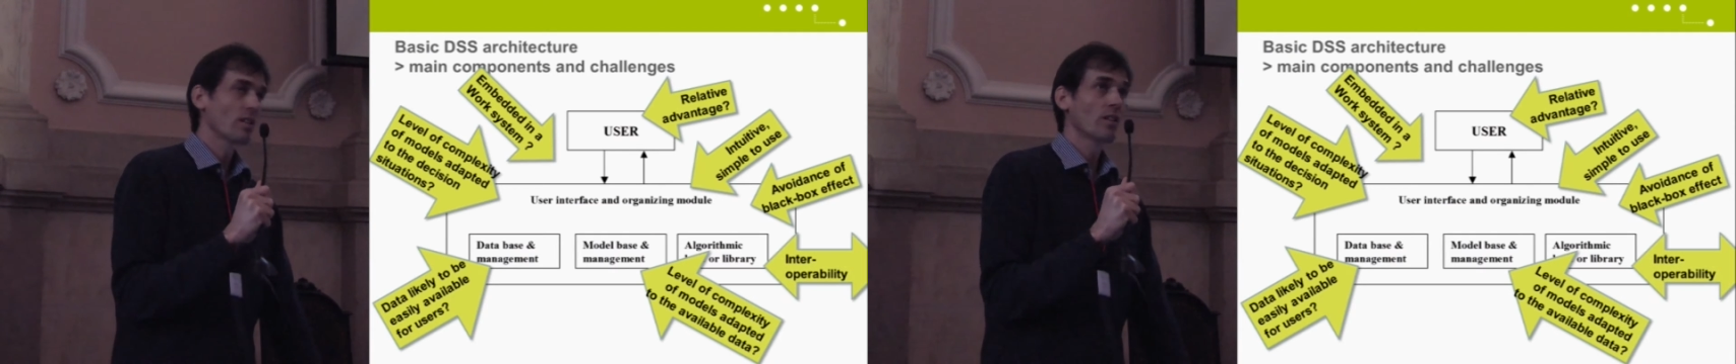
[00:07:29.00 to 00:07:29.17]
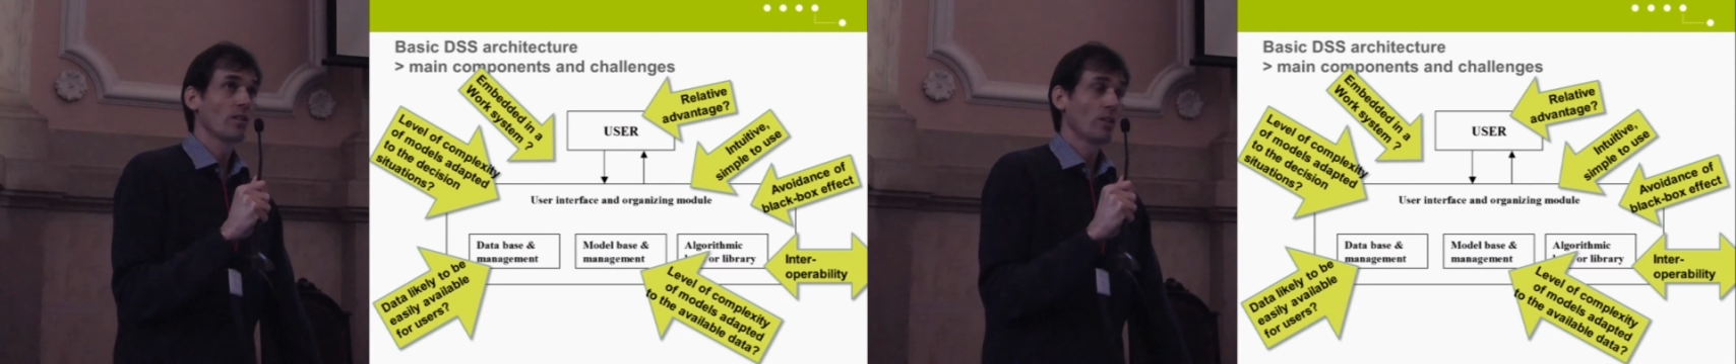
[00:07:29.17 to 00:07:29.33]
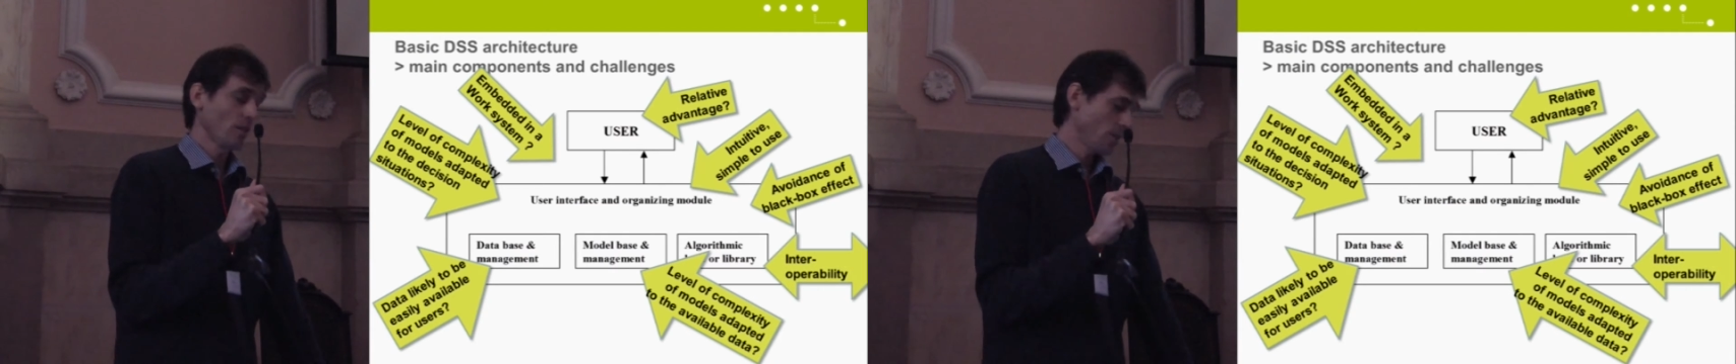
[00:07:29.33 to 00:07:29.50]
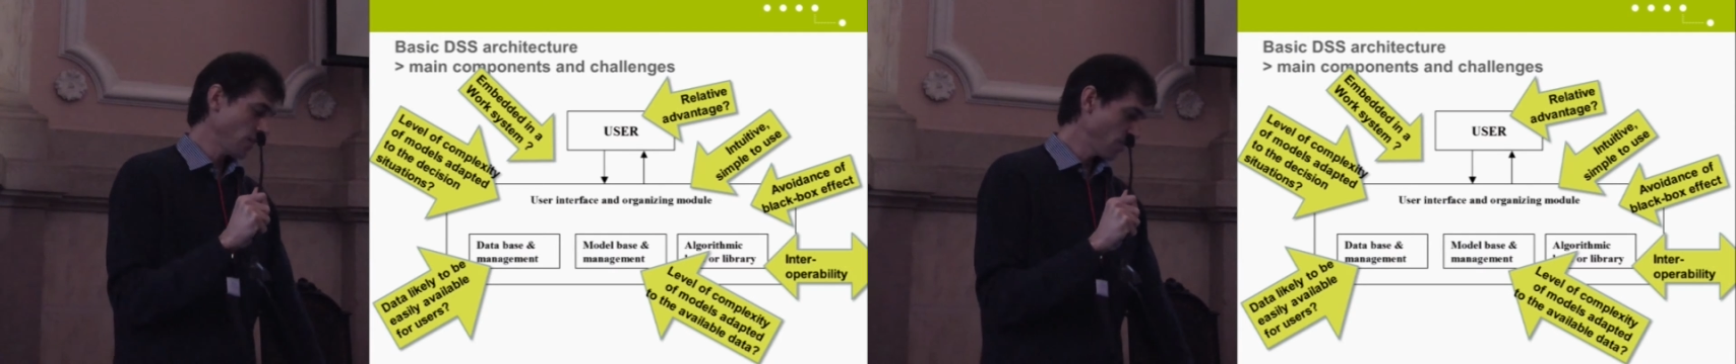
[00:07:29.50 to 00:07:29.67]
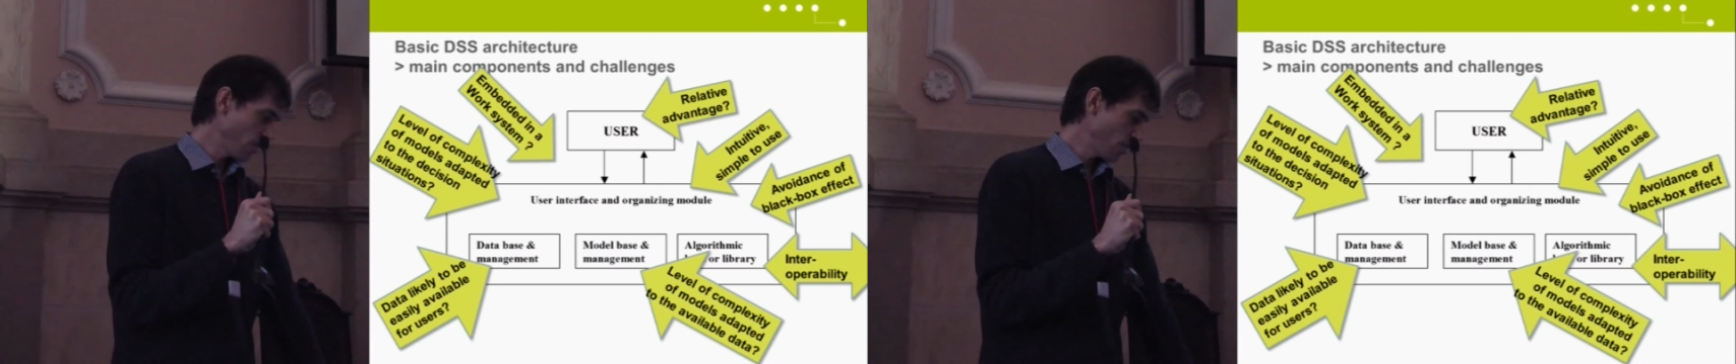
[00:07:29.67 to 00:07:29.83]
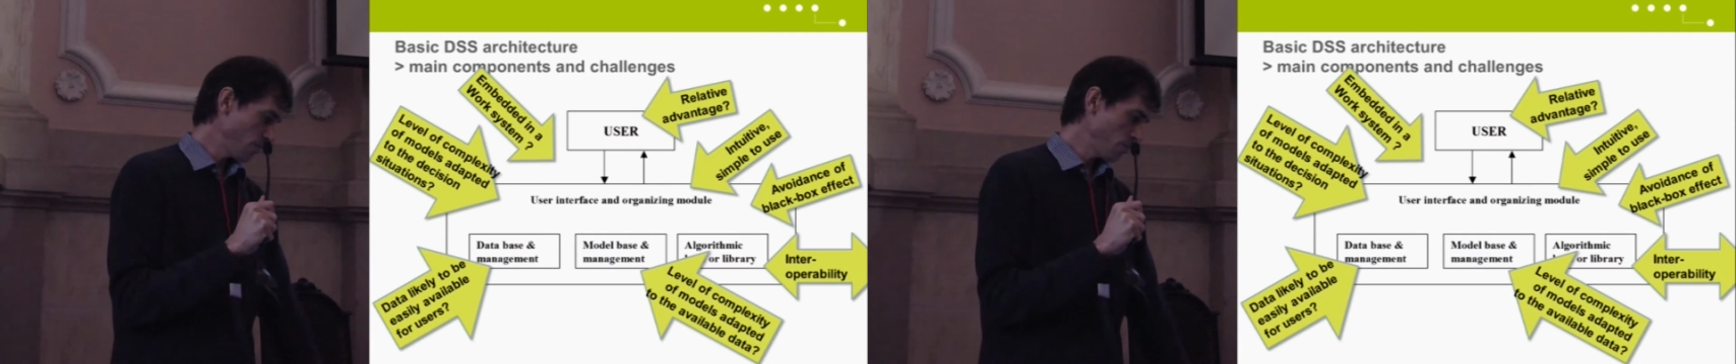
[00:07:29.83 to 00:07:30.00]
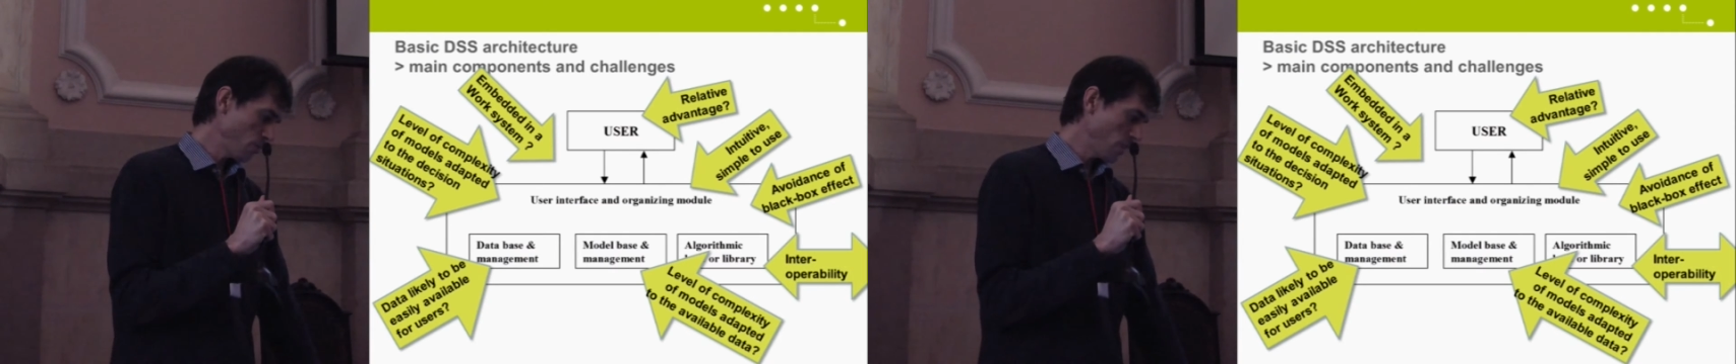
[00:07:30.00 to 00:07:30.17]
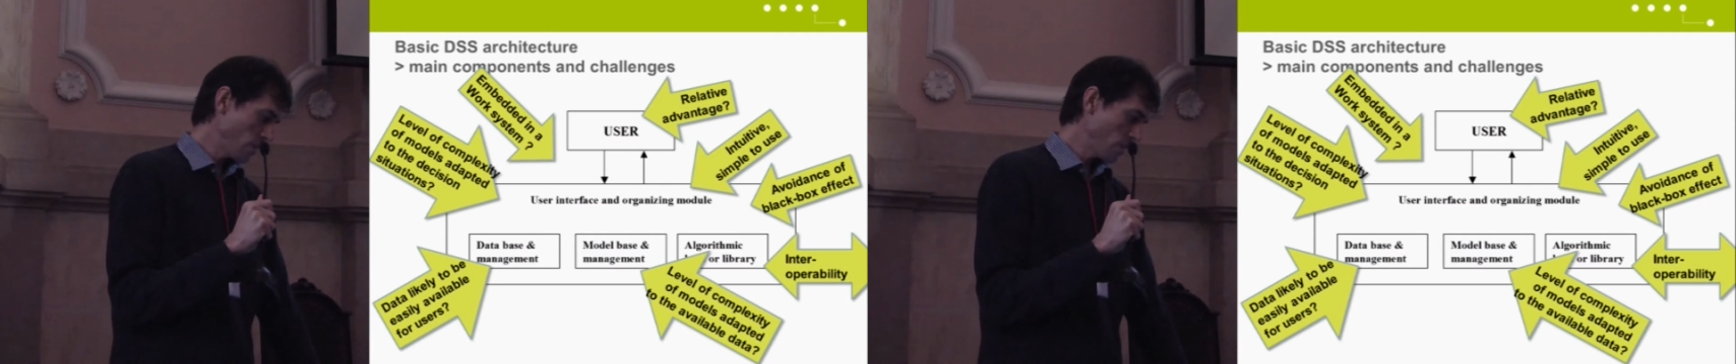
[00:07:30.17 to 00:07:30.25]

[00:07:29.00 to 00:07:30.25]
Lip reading: another